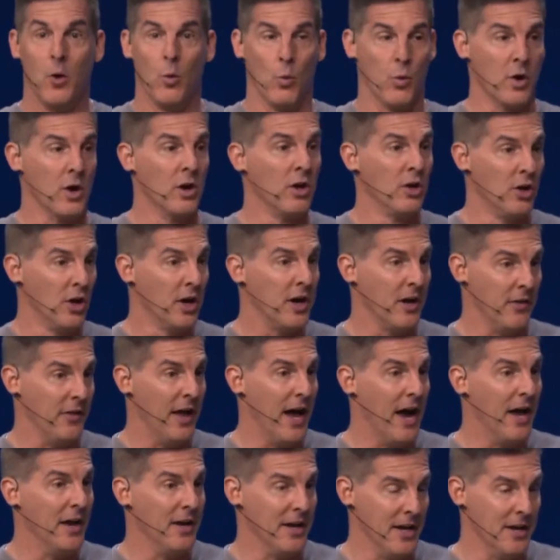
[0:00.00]
We're gonna look at
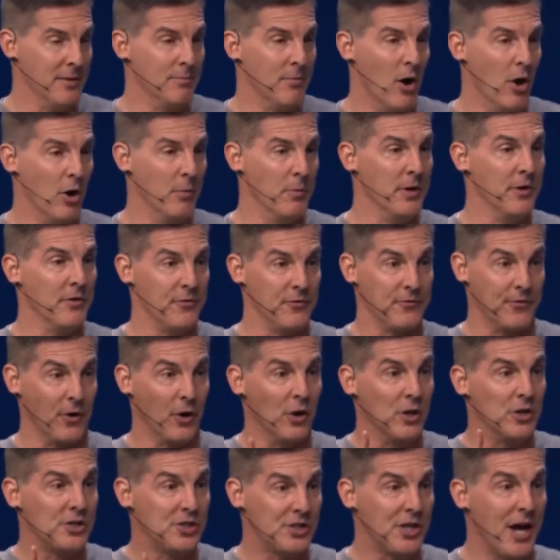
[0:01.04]
that in a moment.
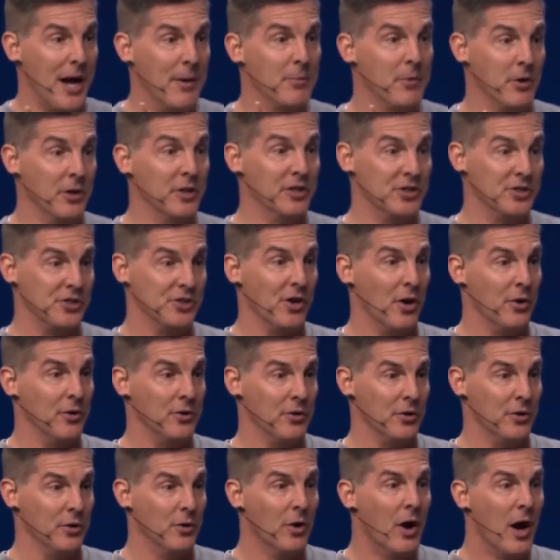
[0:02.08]
First, I'm gonna show
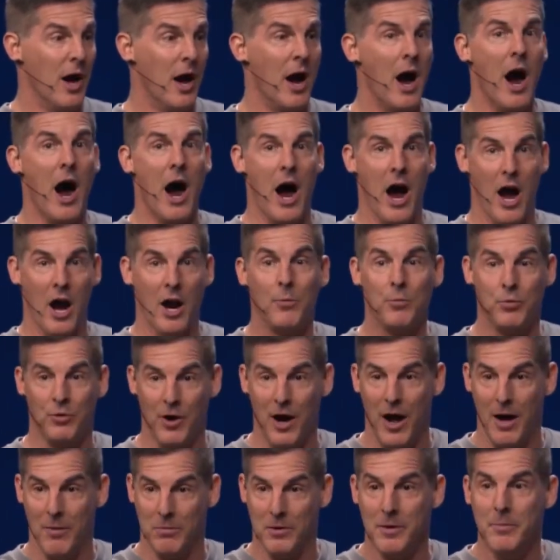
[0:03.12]
you our
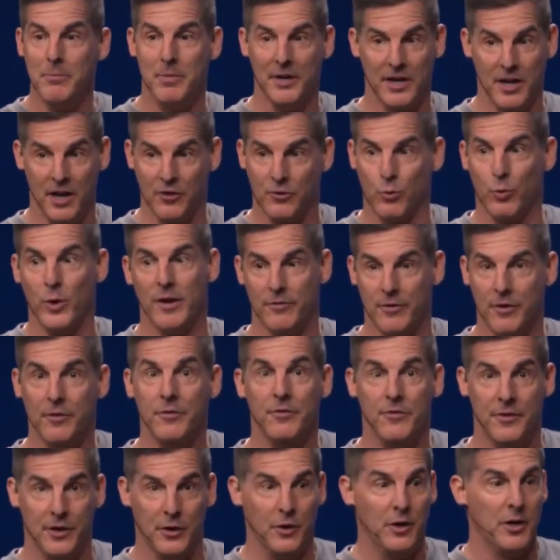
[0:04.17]
problem because we have a
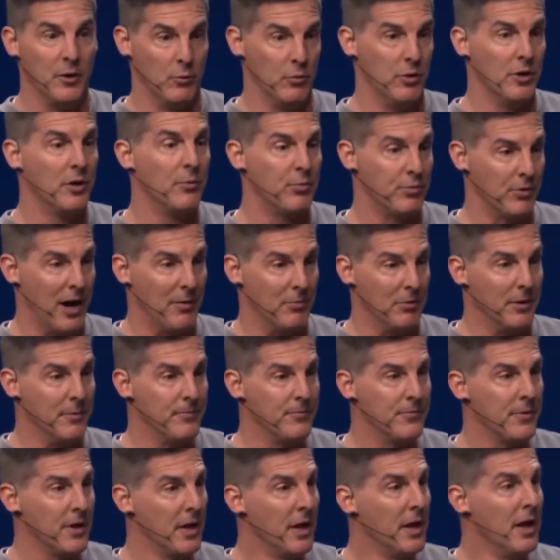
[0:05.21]
very real
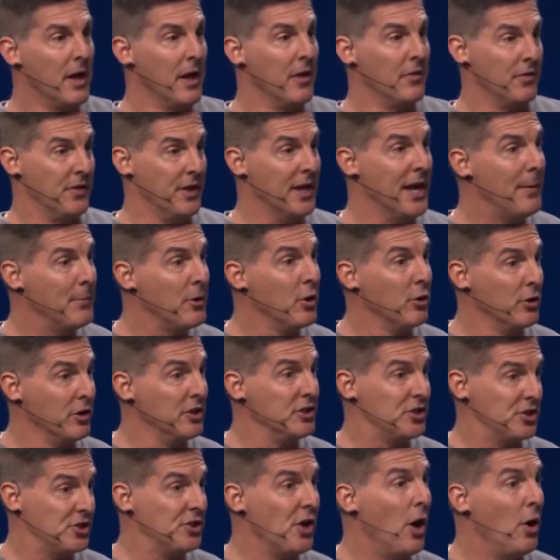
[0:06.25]
problem. Then I'm going to
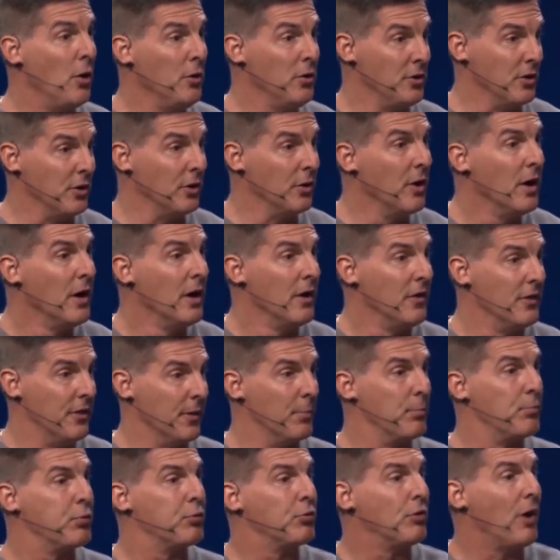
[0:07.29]
show you the
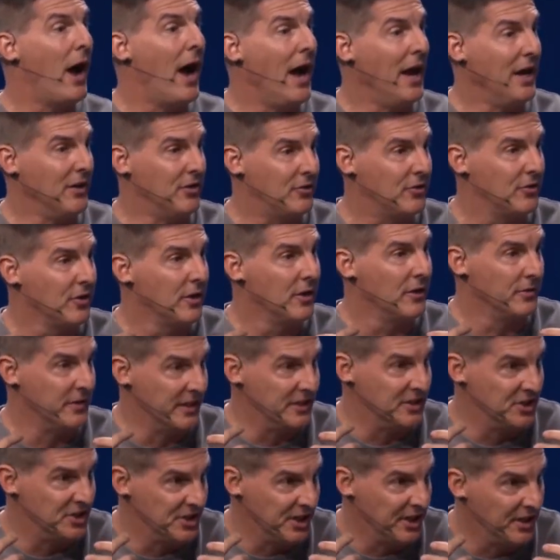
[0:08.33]
price
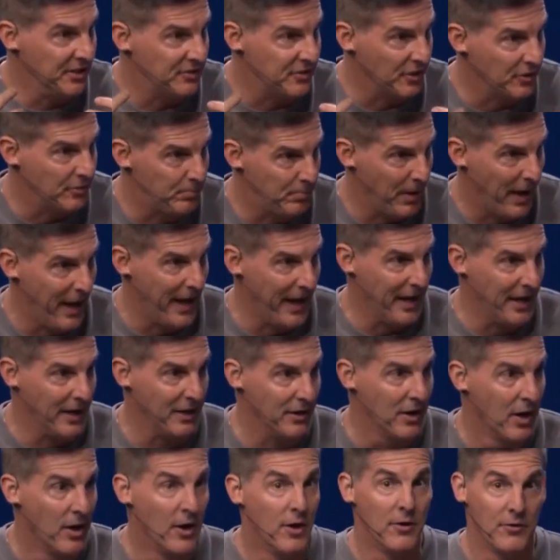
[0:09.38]
that Jesus
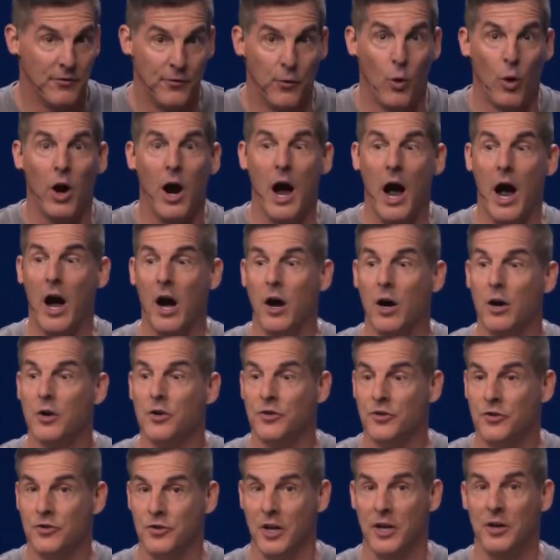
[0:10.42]
paid for our
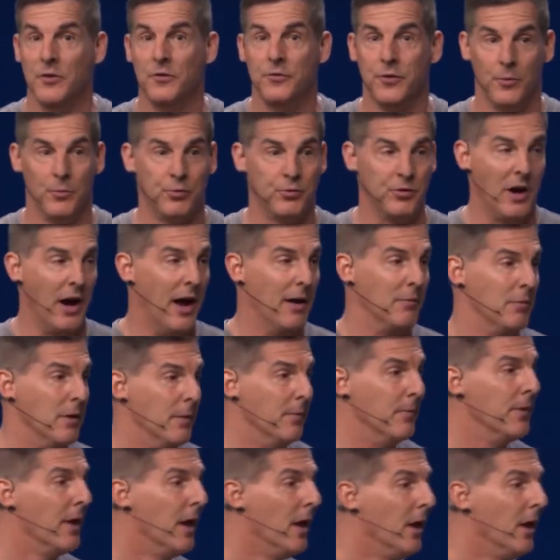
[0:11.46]
sinful problem